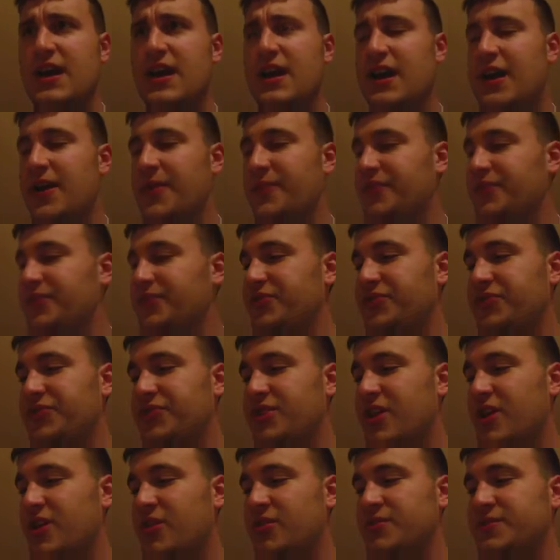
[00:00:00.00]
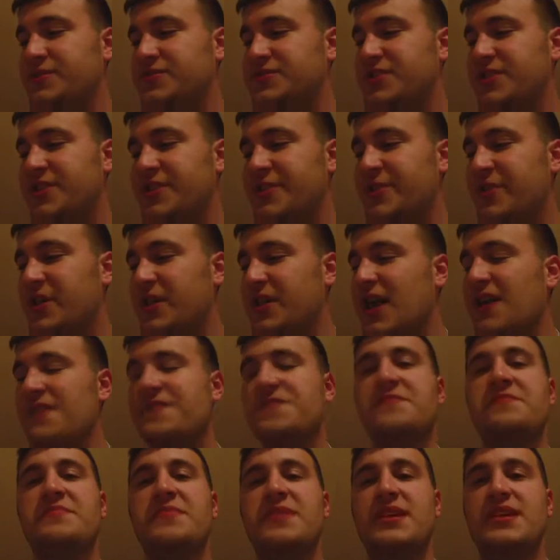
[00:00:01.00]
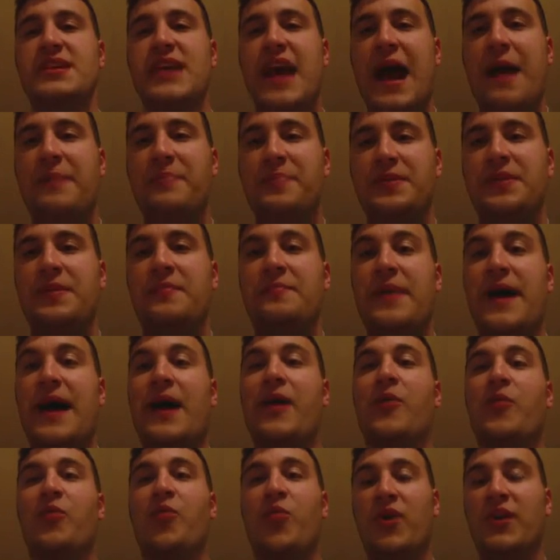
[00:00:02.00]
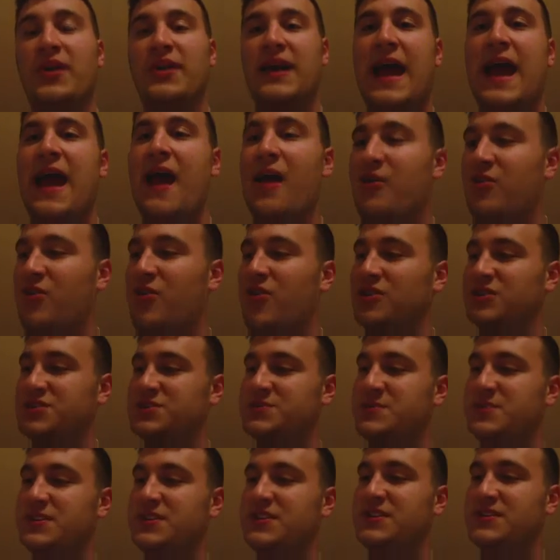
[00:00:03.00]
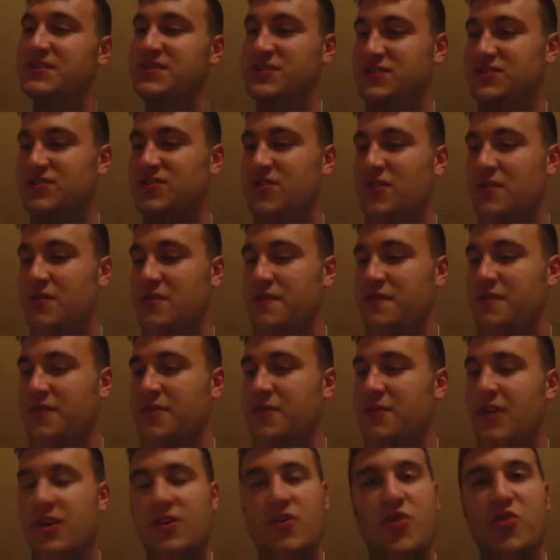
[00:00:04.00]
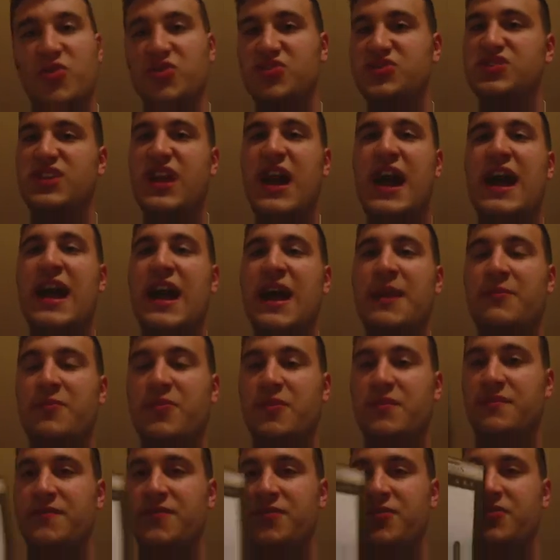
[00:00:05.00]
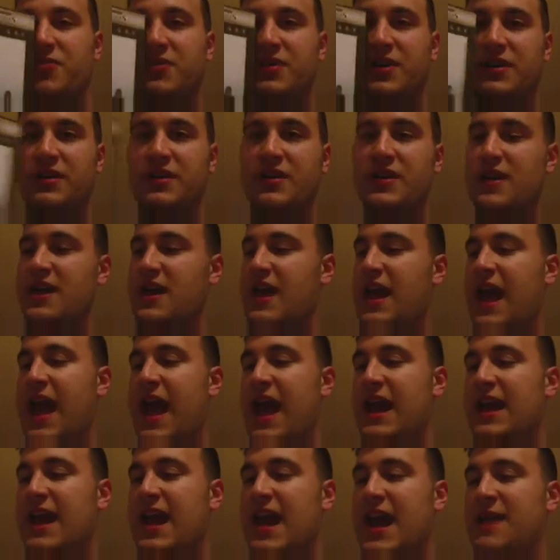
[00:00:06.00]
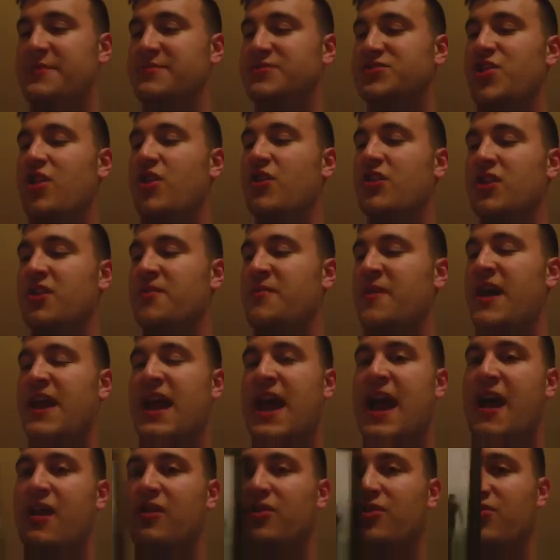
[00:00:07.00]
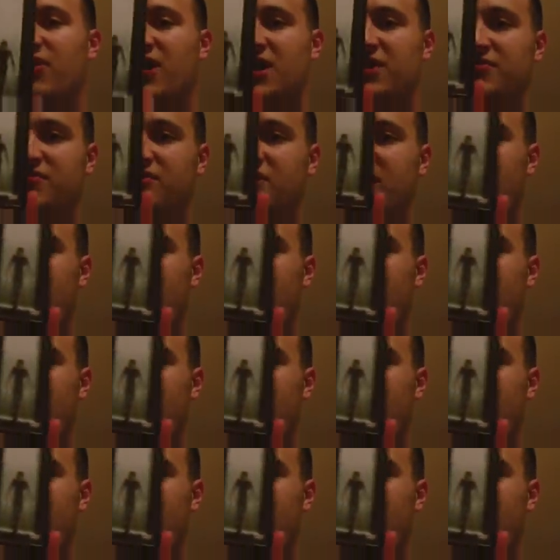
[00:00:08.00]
Um, you know, so enough of me yapping about what how awesome it is and start reviewing. Of course, I am reviewing and I am talking about how great